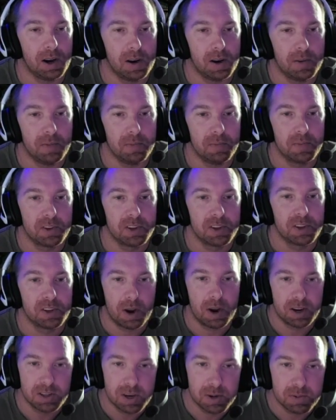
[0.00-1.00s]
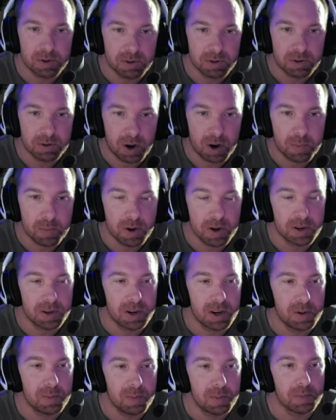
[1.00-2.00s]
smash that subscribe button.
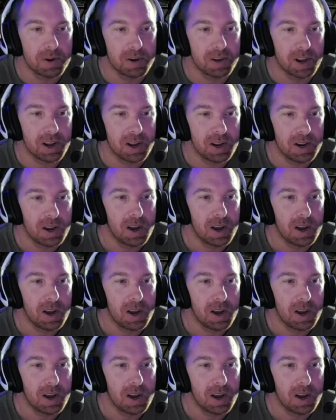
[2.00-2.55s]
Keep up to date.